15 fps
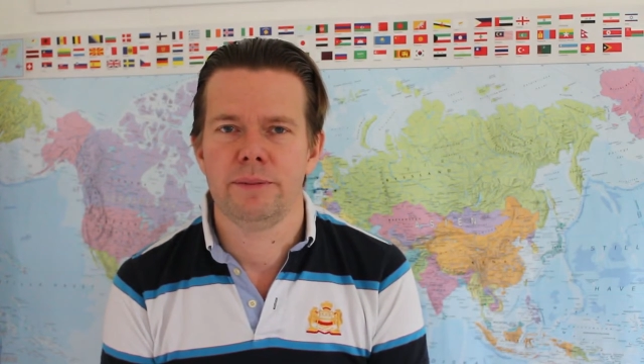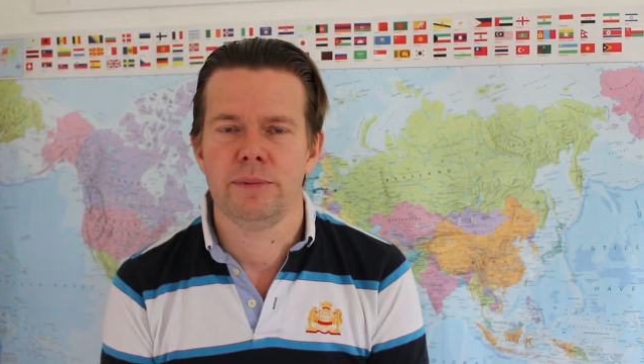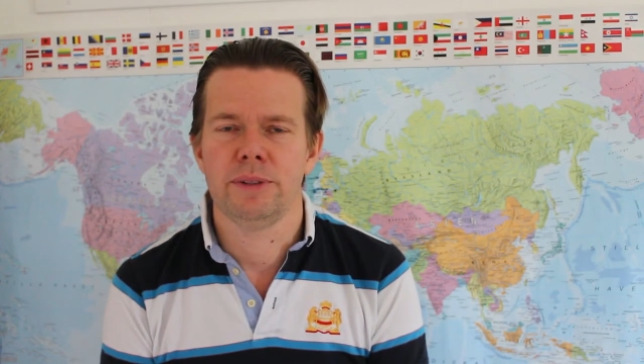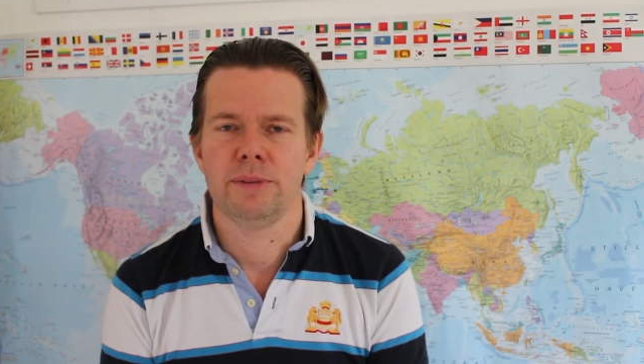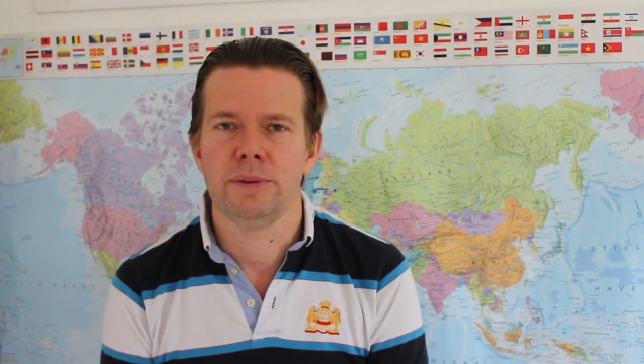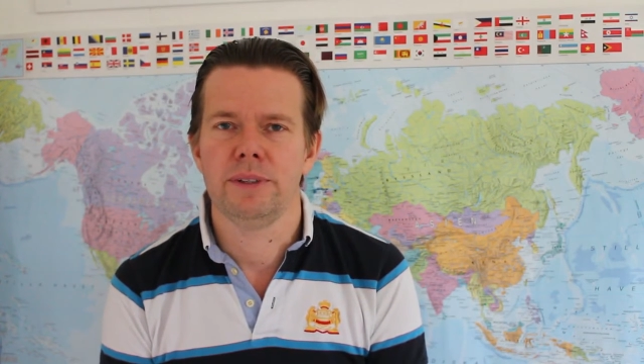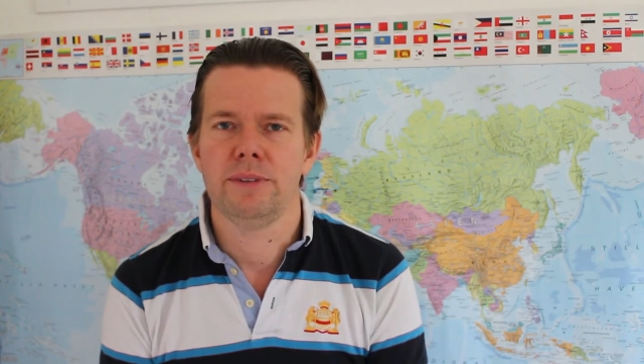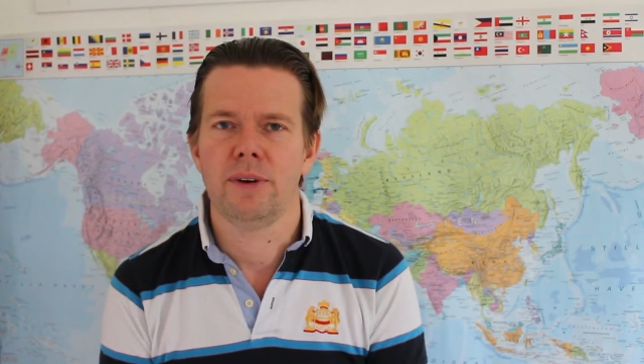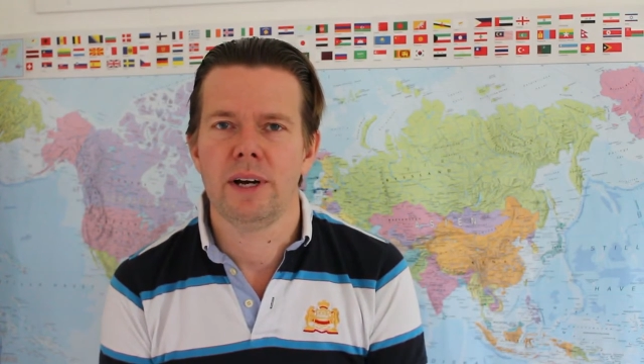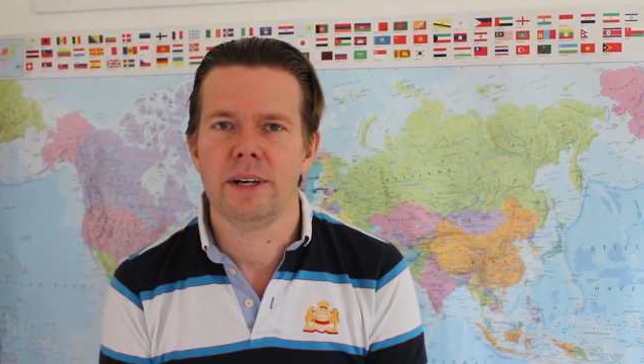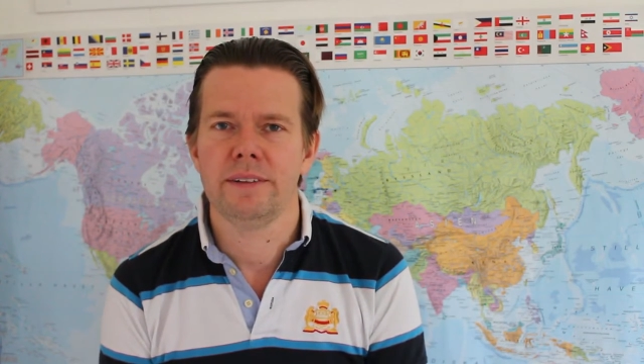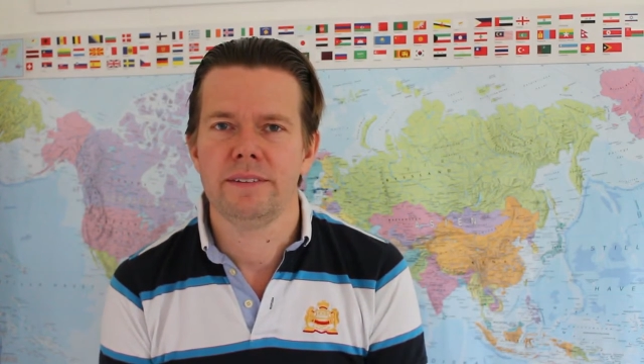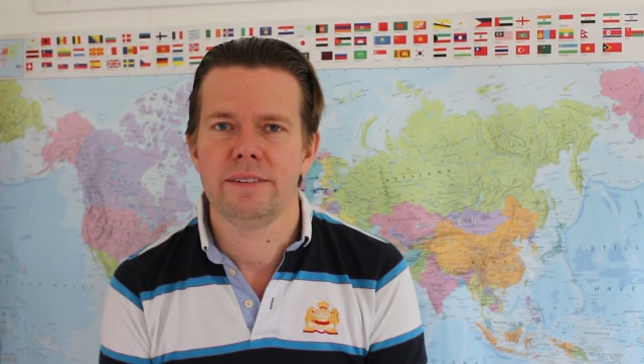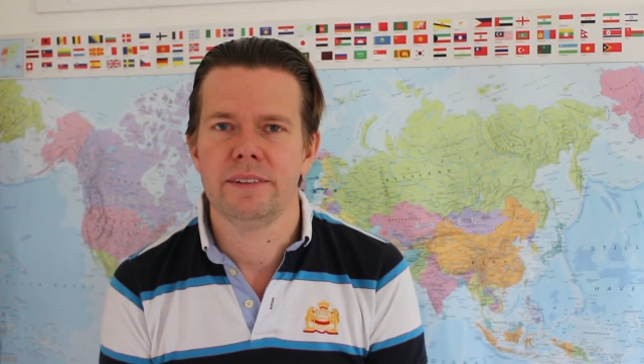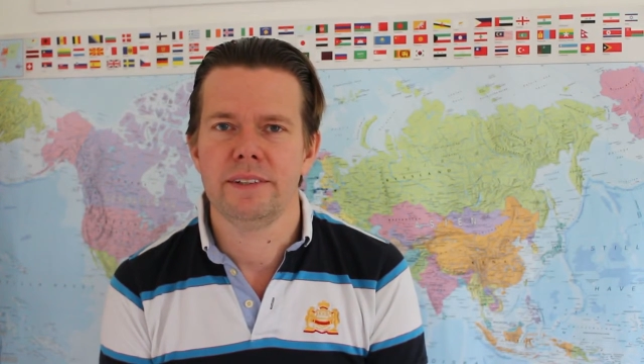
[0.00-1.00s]
between
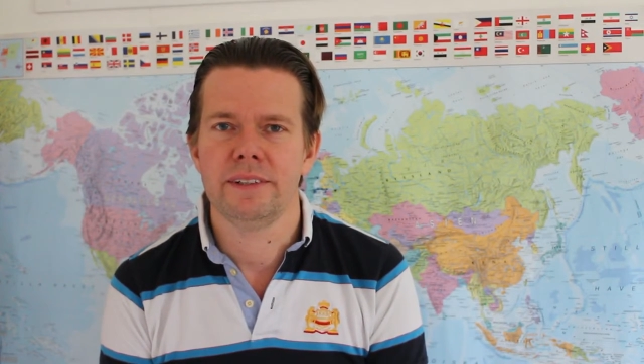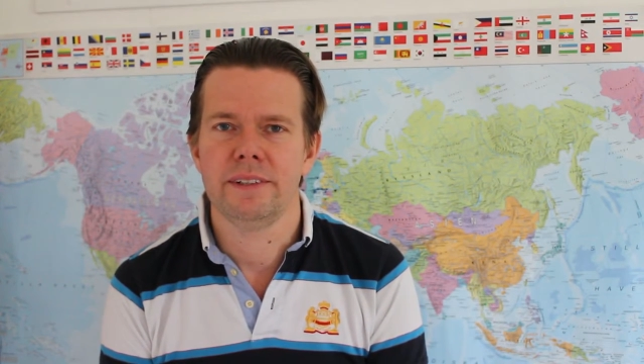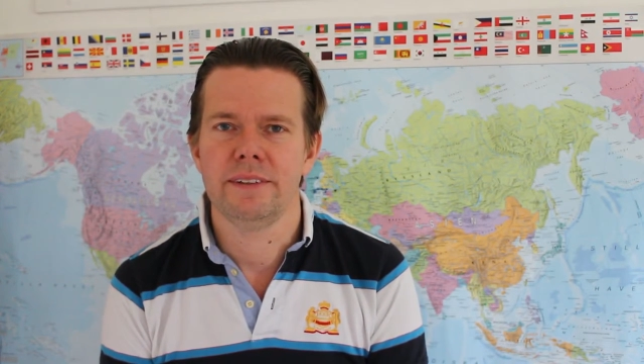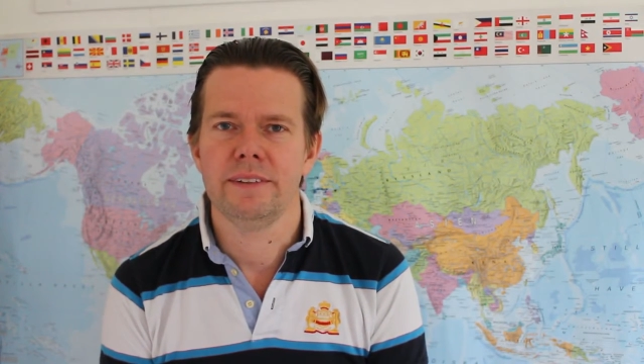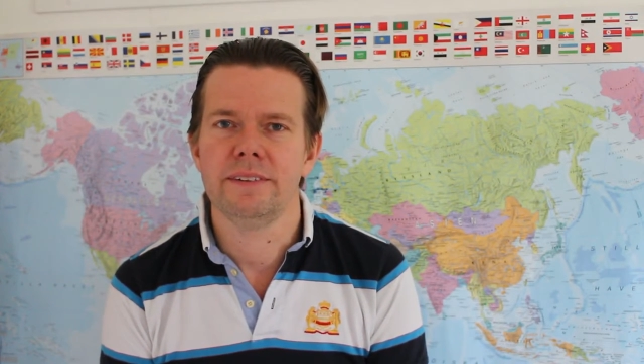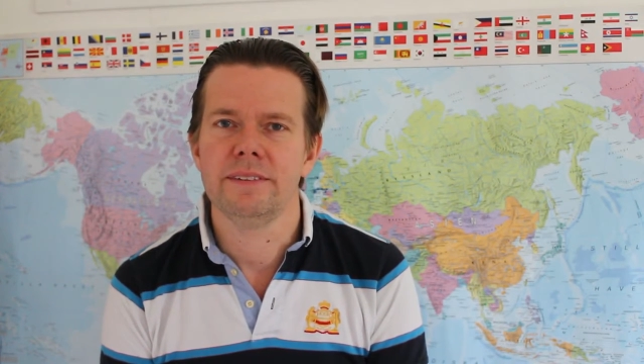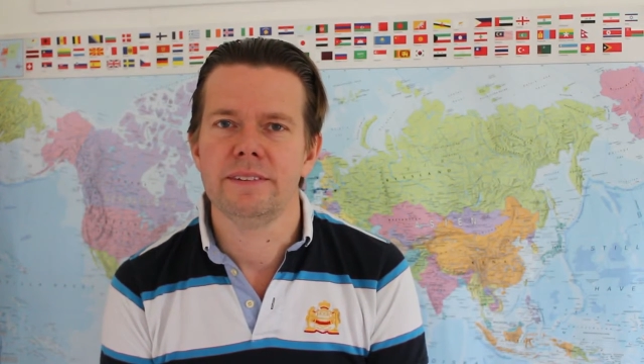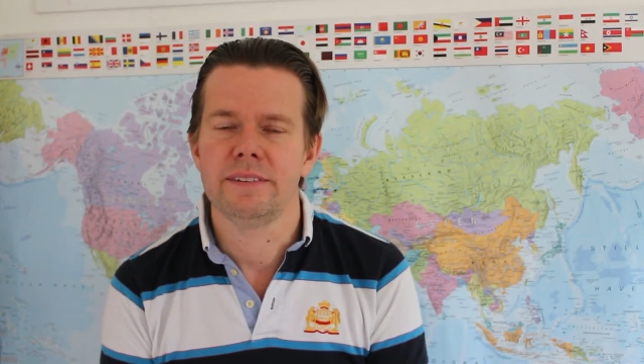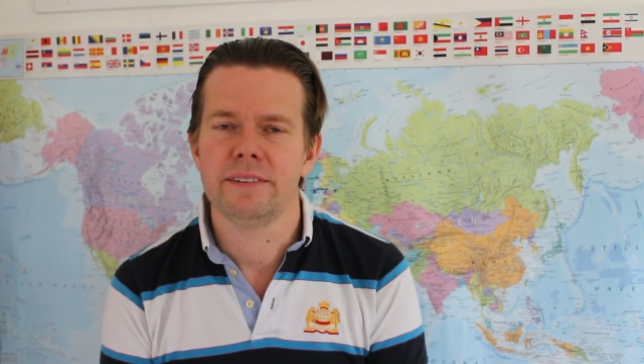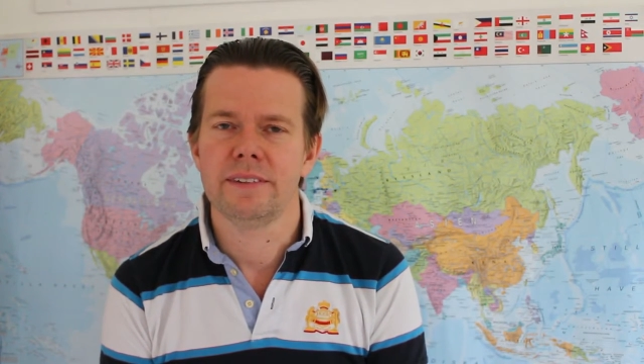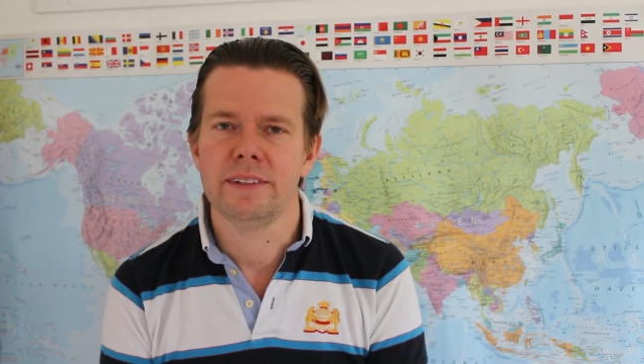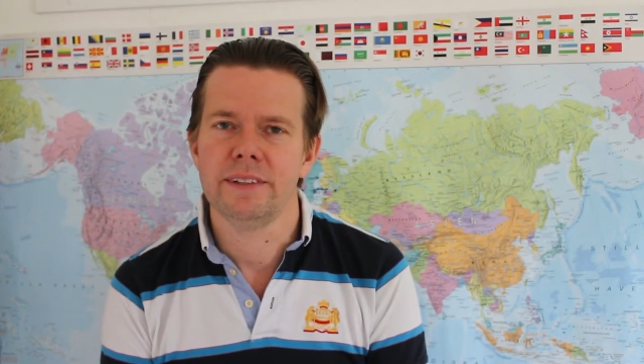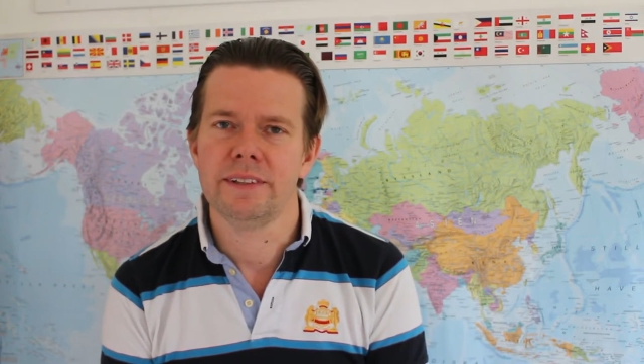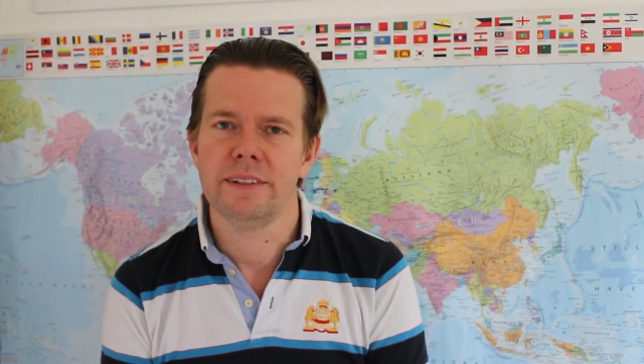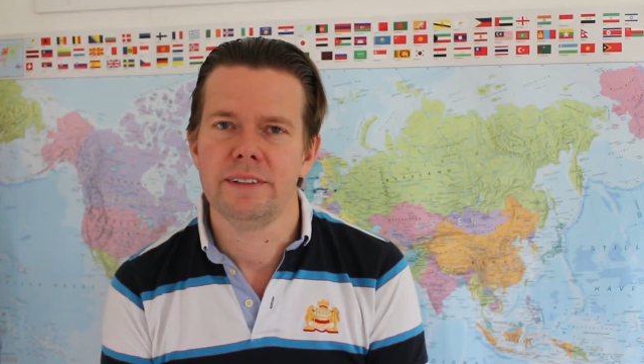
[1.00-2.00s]
rising and
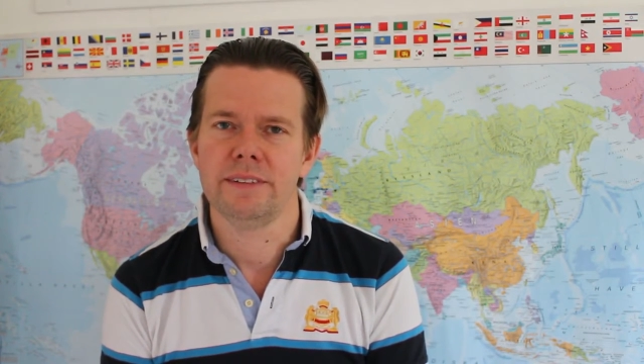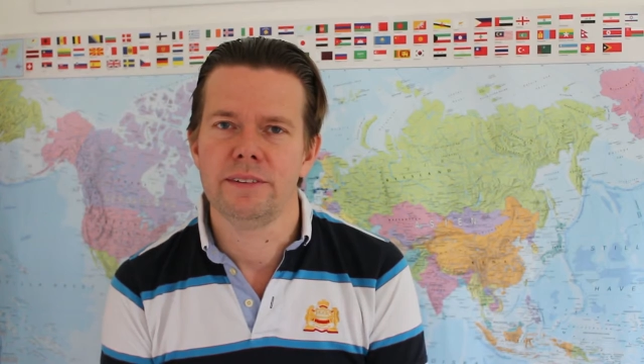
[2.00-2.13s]
sinking